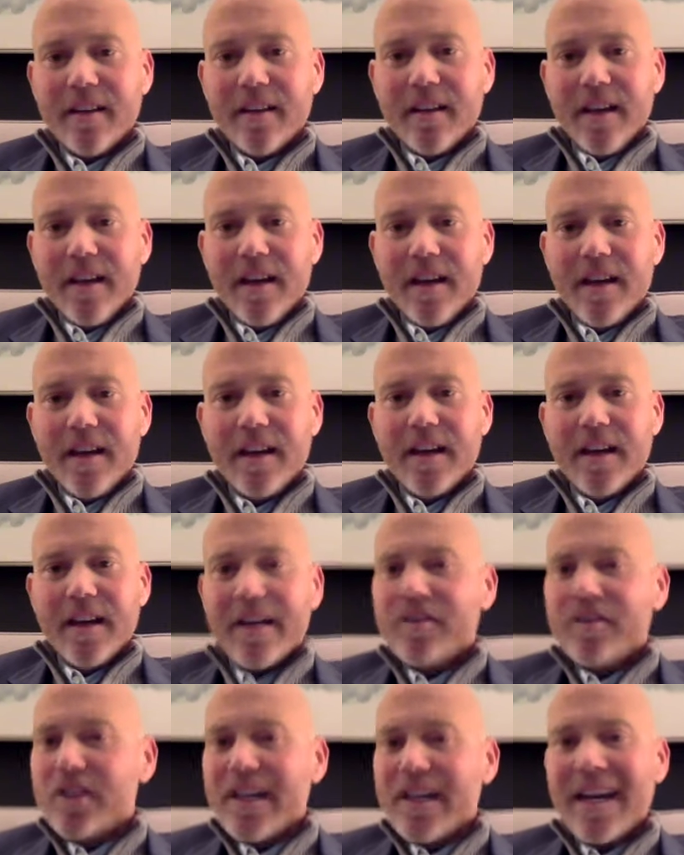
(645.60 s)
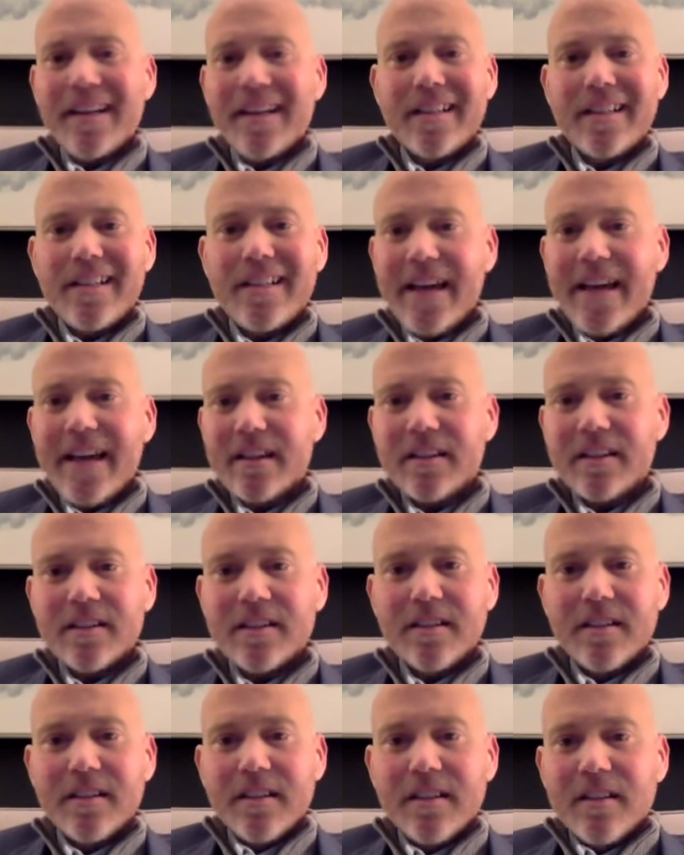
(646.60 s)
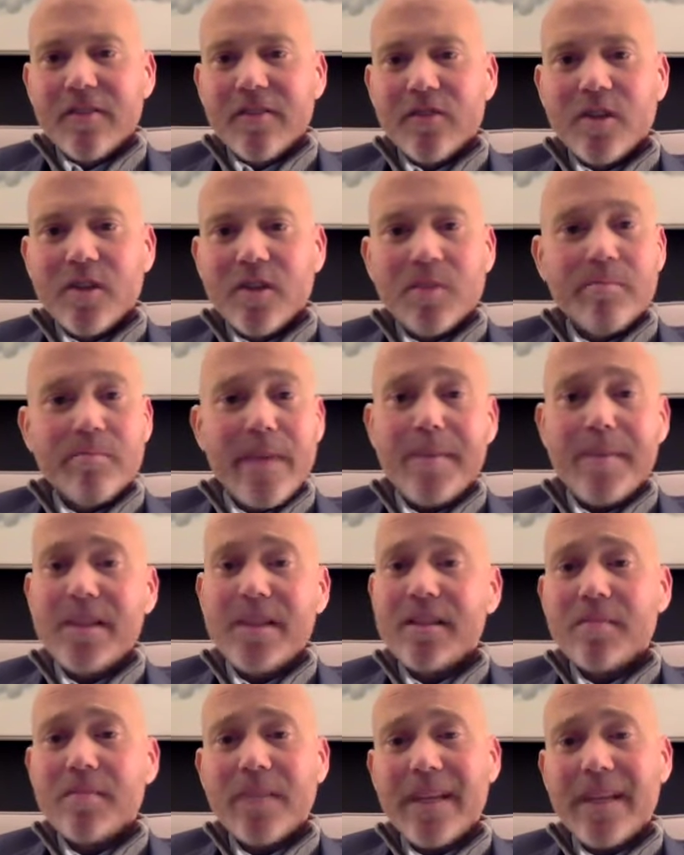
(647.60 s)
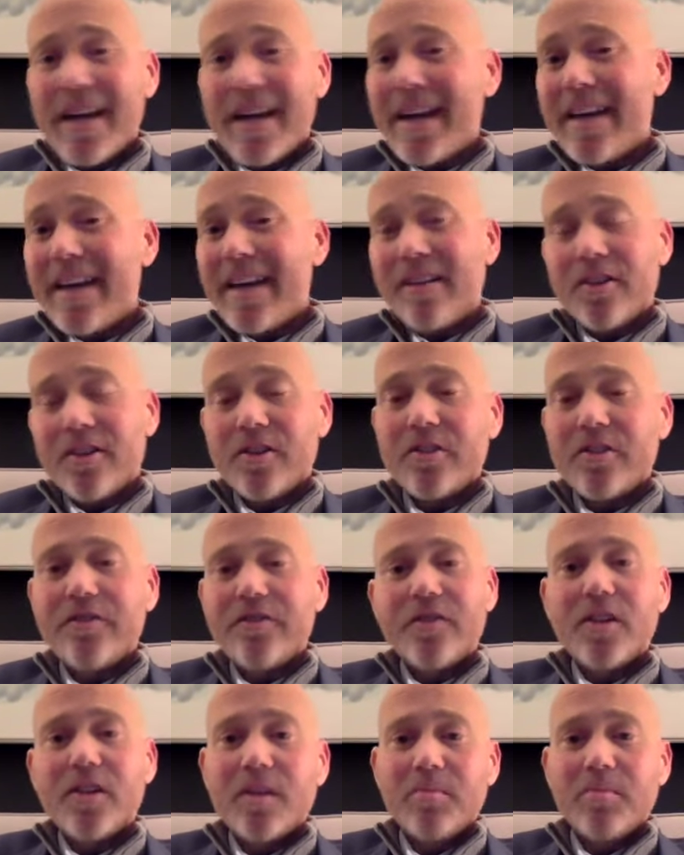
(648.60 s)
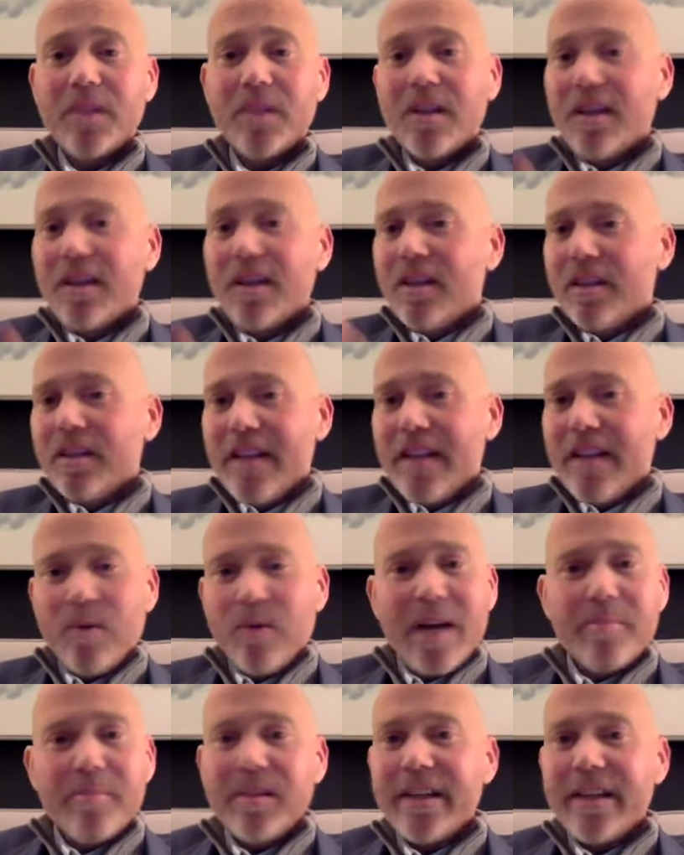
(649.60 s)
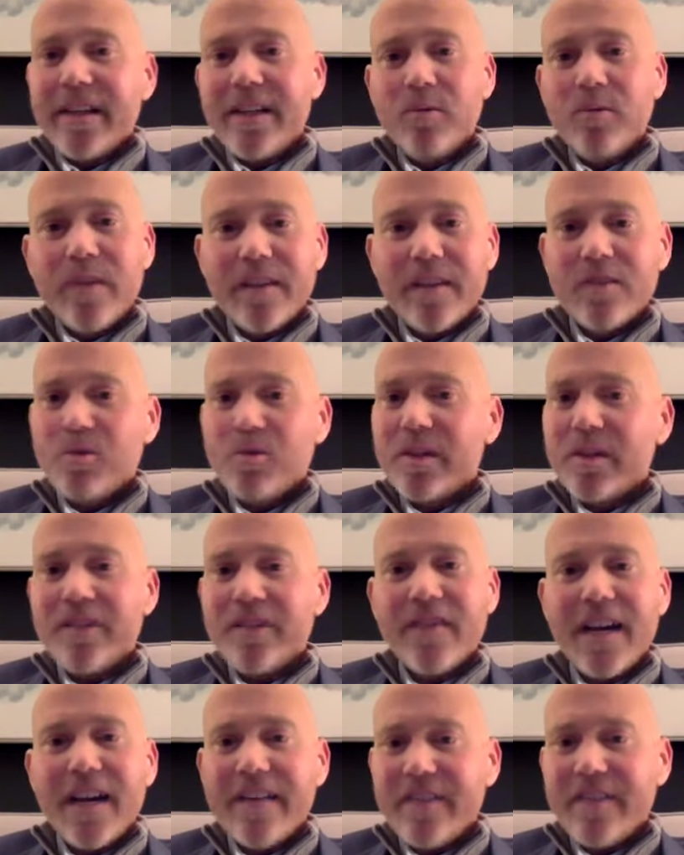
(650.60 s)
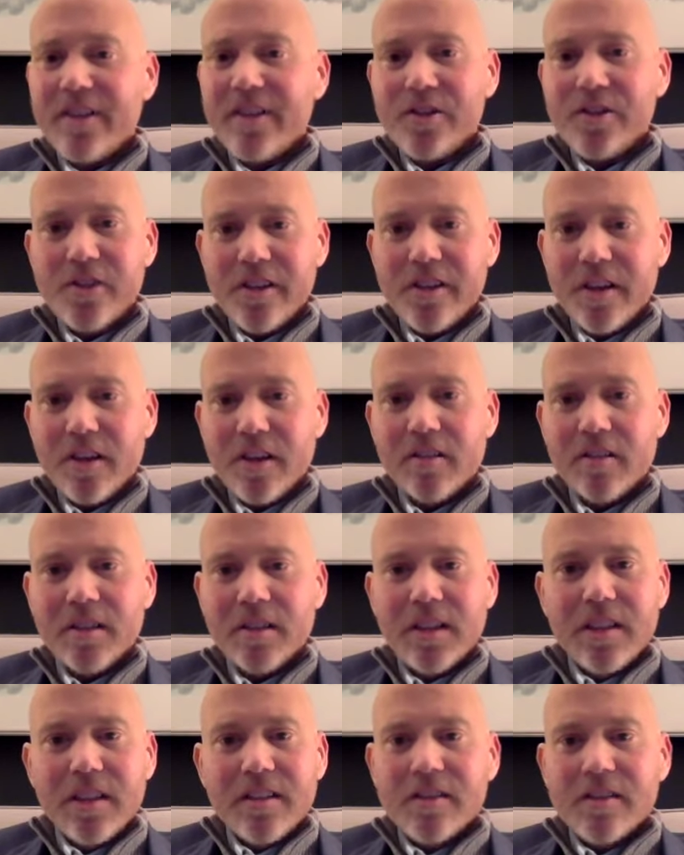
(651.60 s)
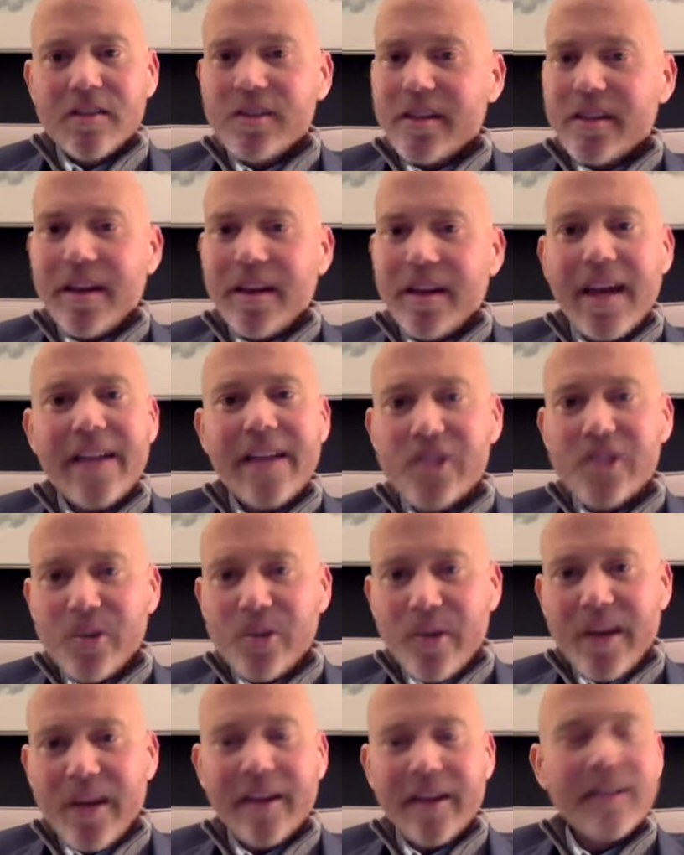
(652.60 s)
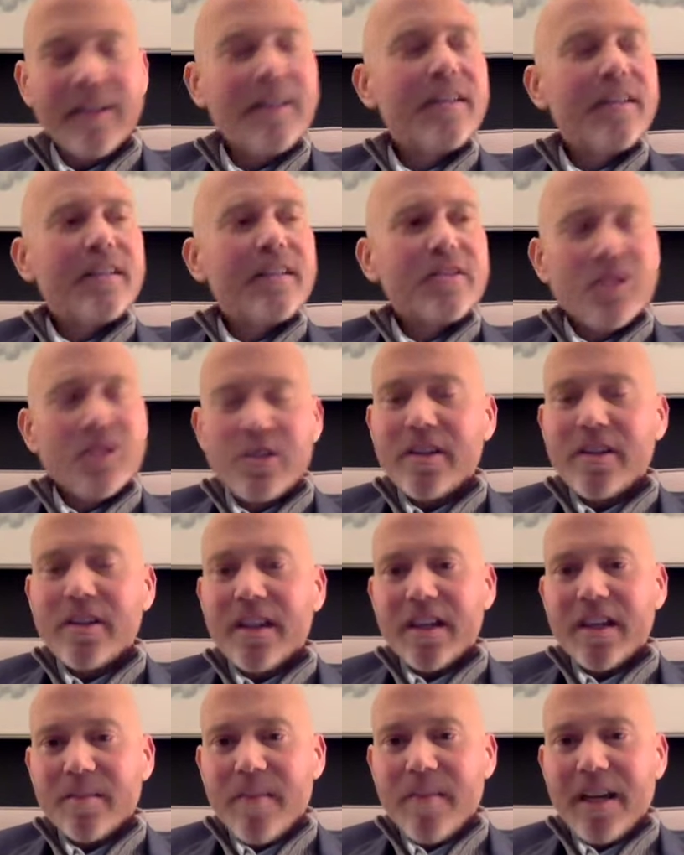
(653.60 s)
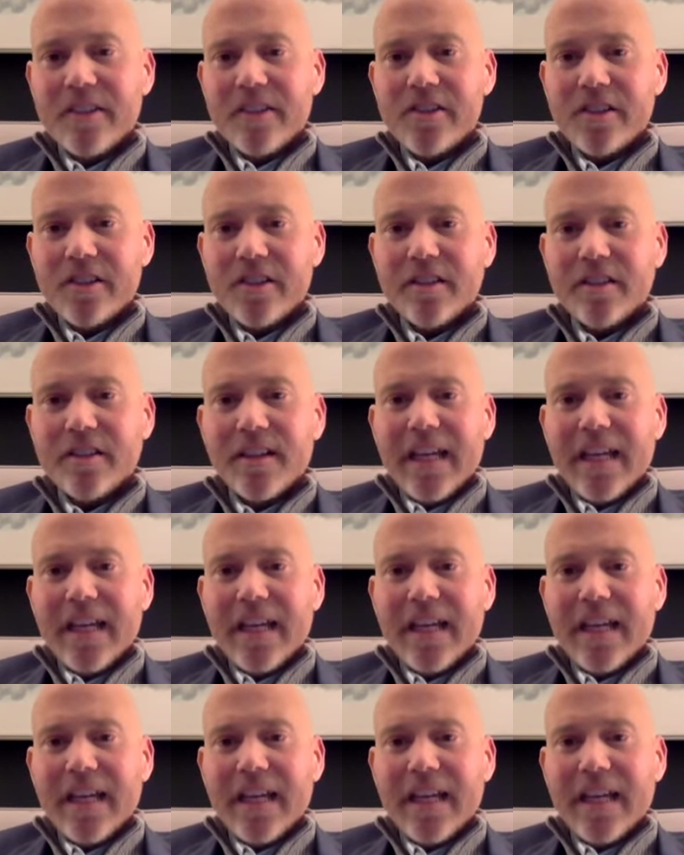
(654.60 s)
and I've just gotten a text from maybe somebody I hadn't heard from that I played with 25 years ago, just saying, "Hey, G-Way, just thinking about you."